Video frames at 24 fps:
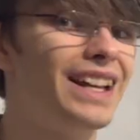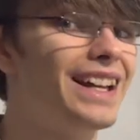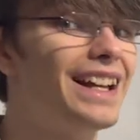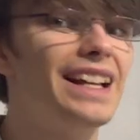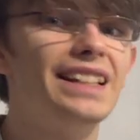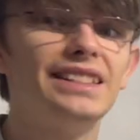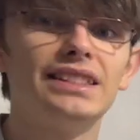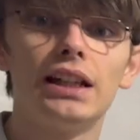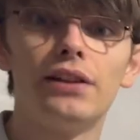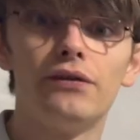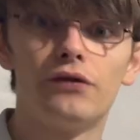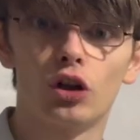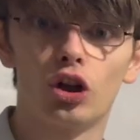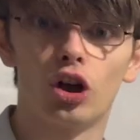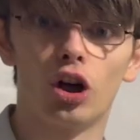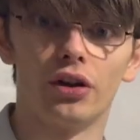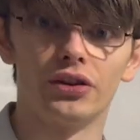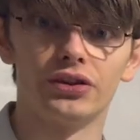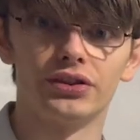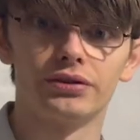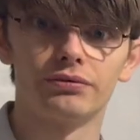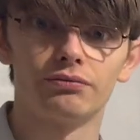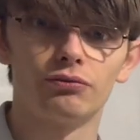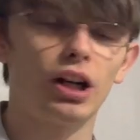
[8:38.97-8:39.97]
Same for
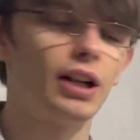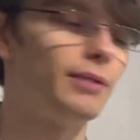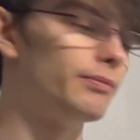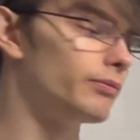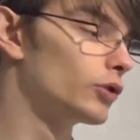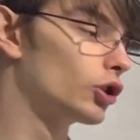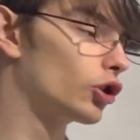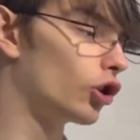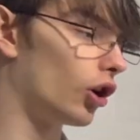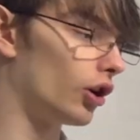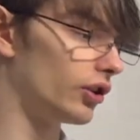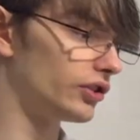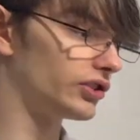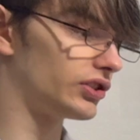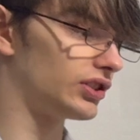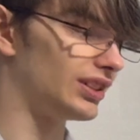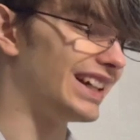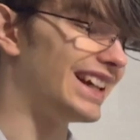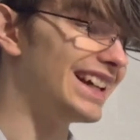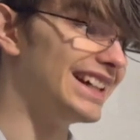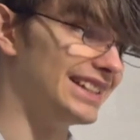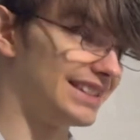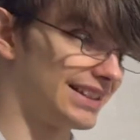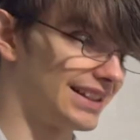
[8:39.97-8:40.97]
cos, right? Cos
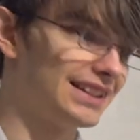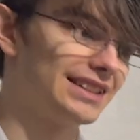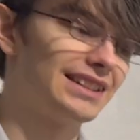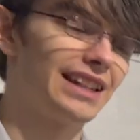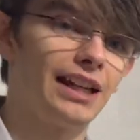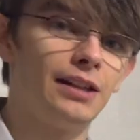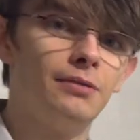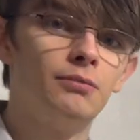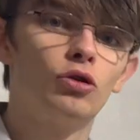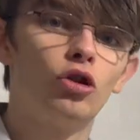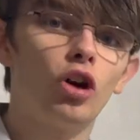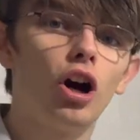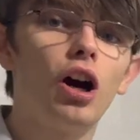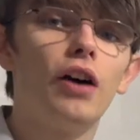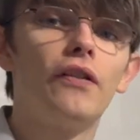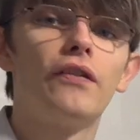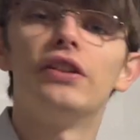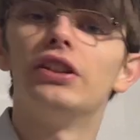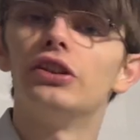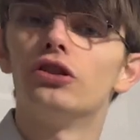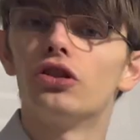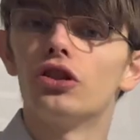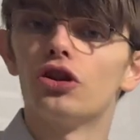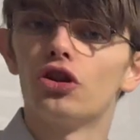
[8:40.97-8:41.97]
is the same graph.
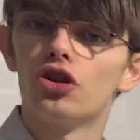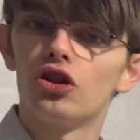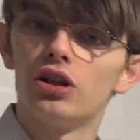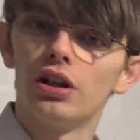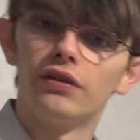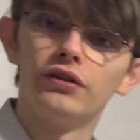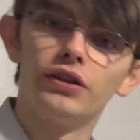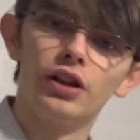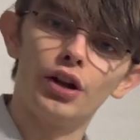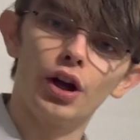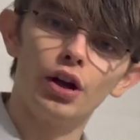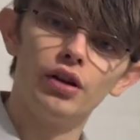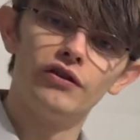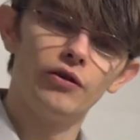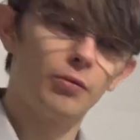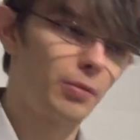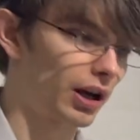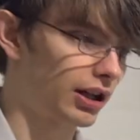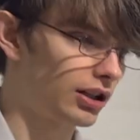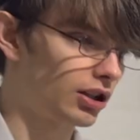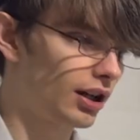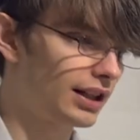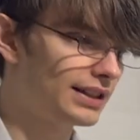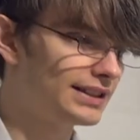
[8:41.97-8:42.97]
It's just shifted over
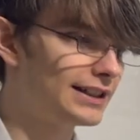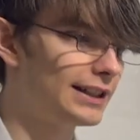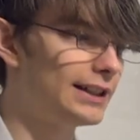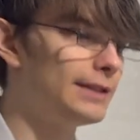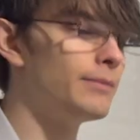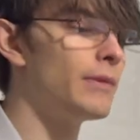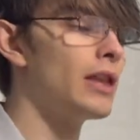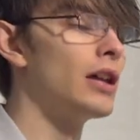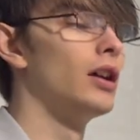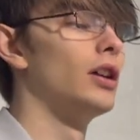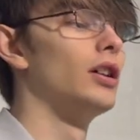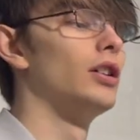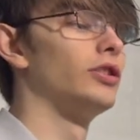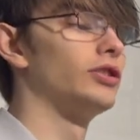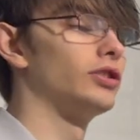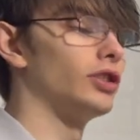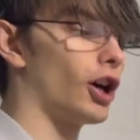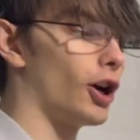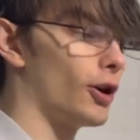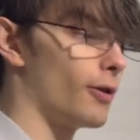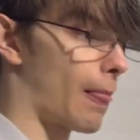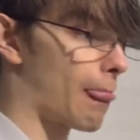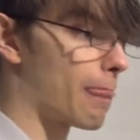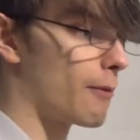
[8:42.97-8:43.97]
by 90.
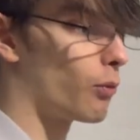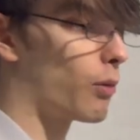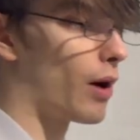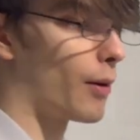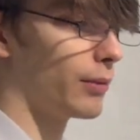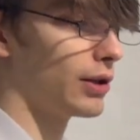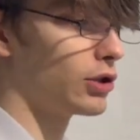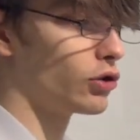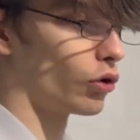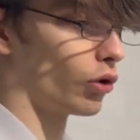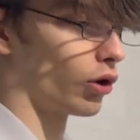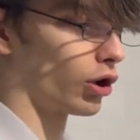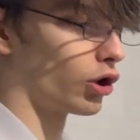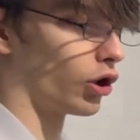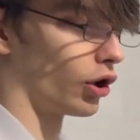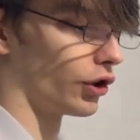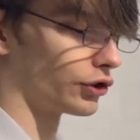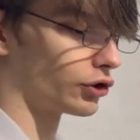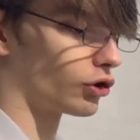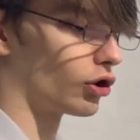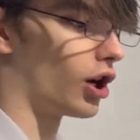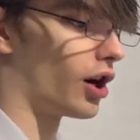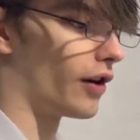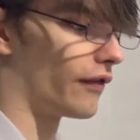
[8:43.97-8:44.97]
So when we draw a cos
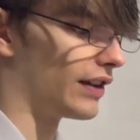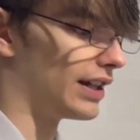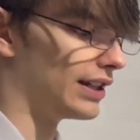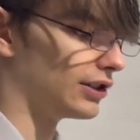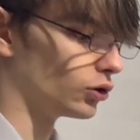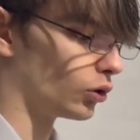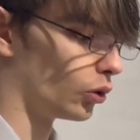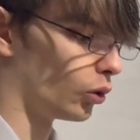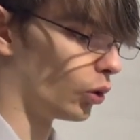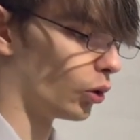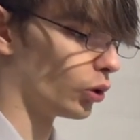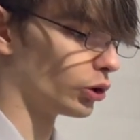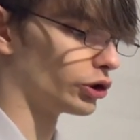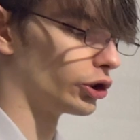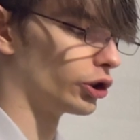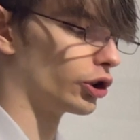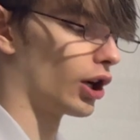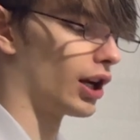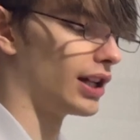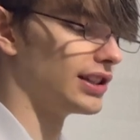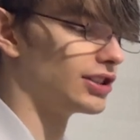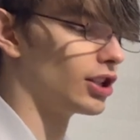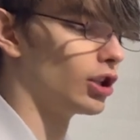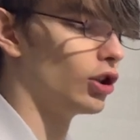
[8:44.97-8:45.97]
graph, it's also
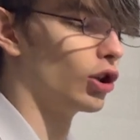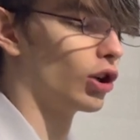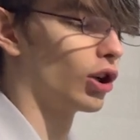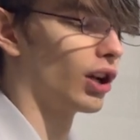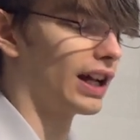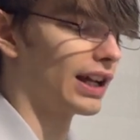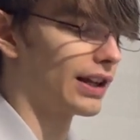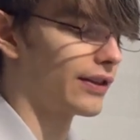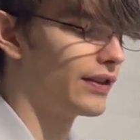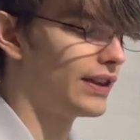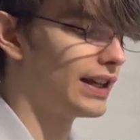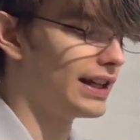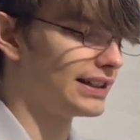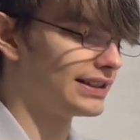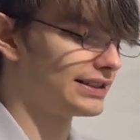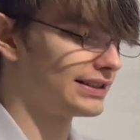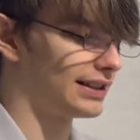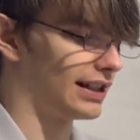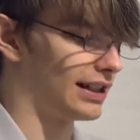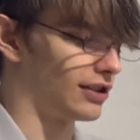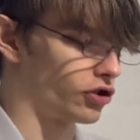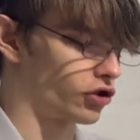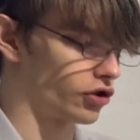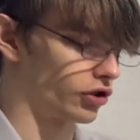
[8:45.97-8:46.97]
going to look like this.
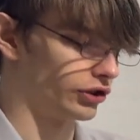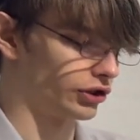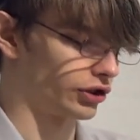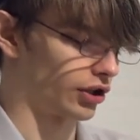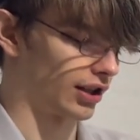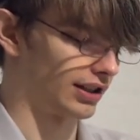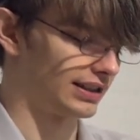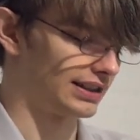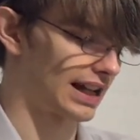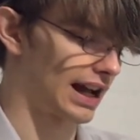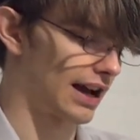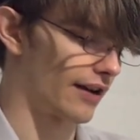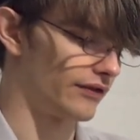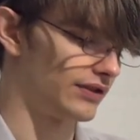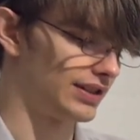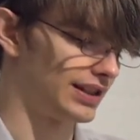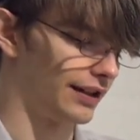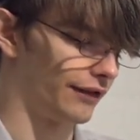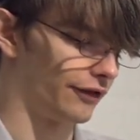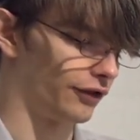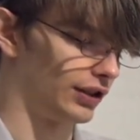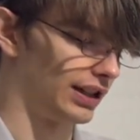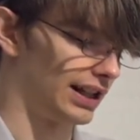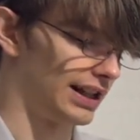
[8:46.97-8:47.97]
It's just going to have
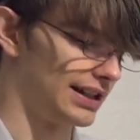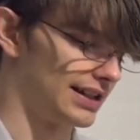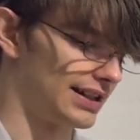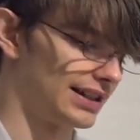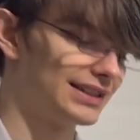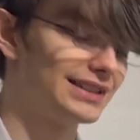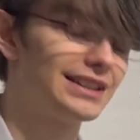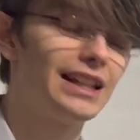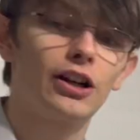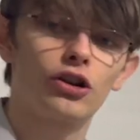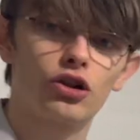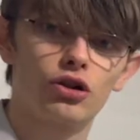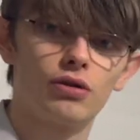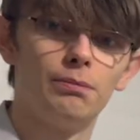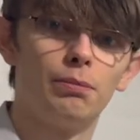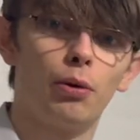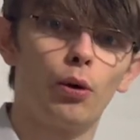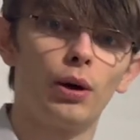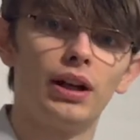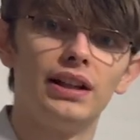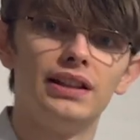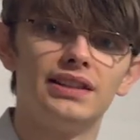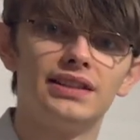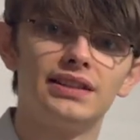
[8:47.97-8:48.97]
different intersection
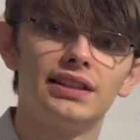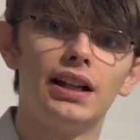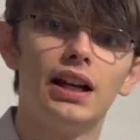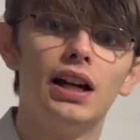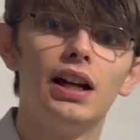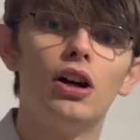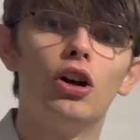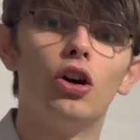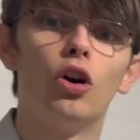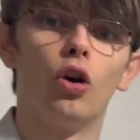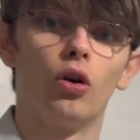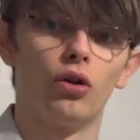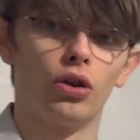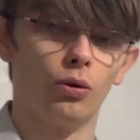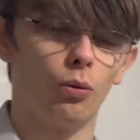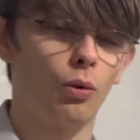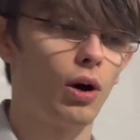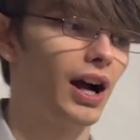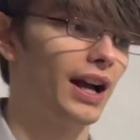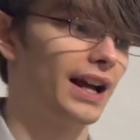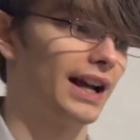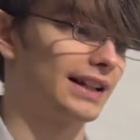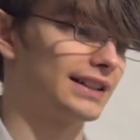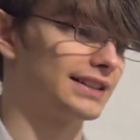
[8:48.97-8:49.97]
points on the
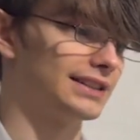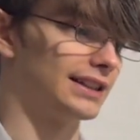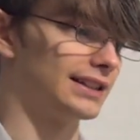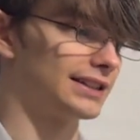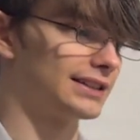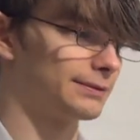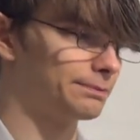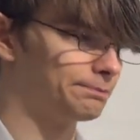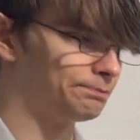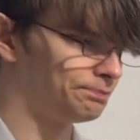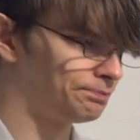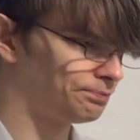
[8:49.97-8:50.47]
y-axis.